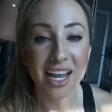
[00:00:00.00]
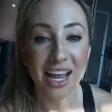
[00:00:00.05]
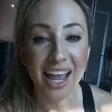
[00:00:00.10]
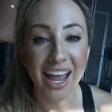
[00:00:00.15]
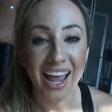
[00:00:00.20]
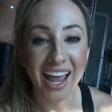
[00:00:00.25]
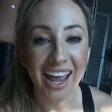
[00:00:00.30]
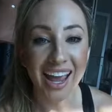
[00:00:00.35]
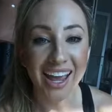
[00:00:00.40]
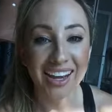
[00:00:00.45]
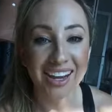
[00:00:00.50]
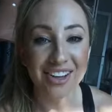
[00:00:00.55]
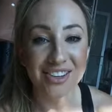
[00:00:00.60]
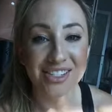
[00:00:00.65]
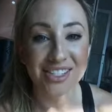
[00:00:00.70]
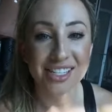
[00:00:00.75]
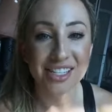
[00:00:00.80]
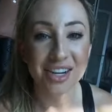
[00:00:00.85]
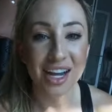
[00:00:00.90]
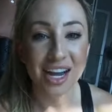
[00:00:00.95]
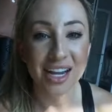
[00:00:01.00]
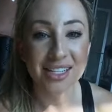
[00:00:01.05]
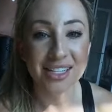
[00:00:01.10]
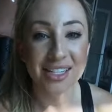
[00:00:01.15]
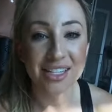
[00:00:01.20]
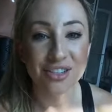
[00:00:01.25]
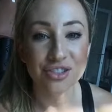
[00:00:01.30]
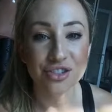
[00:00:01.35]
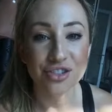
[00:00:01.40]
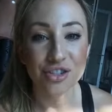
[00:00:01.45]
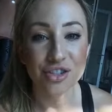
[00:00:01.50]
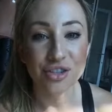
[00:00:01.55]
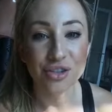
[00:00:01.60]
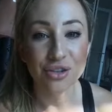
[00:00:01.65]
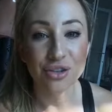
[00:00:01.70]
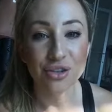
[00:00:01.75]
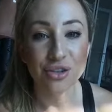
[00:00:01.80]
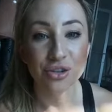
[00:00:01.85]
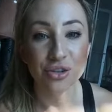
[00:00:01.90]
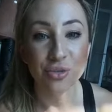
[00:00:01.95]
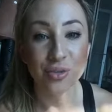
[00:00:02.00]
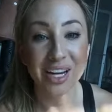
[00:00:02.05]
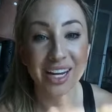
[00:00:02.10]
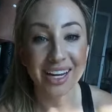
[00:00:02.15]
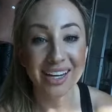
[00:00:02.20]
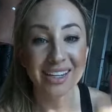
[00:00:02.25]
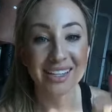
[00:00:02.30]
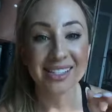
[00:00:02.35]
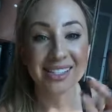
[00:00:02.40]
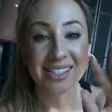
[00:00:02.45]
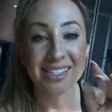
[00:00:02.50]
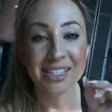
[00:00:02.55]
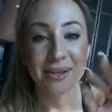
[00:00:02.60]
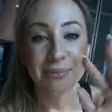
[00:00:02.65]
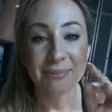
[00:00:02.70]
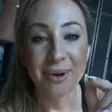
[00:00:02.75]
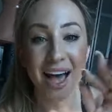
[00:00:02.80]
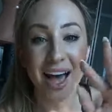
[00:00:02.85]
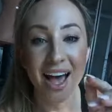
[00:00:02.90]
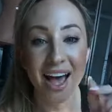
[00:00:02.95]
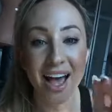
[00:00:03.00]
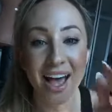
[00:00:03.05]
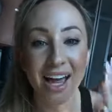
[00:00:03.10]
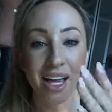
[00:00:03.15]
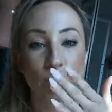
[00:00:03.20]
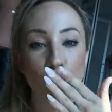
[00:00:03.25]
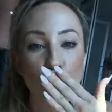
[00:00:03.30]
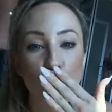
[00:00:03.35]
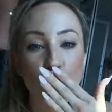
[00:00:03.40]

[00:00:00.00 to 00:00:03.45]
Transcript: And I'll see you guys in two weeks. Bye.